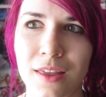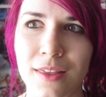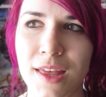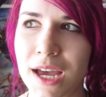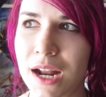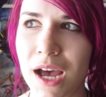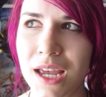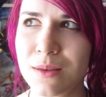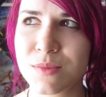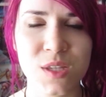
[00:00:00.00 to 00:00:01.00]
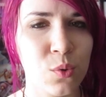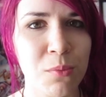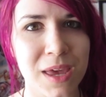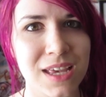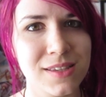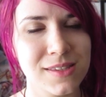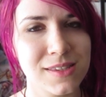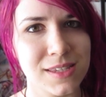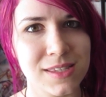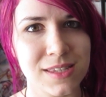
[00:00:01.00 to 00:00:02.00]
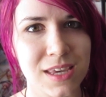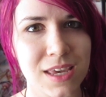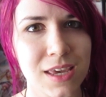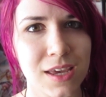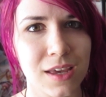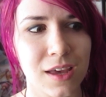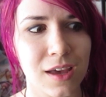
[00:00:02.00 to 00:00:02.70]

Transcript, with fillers: that I am so amazed to see,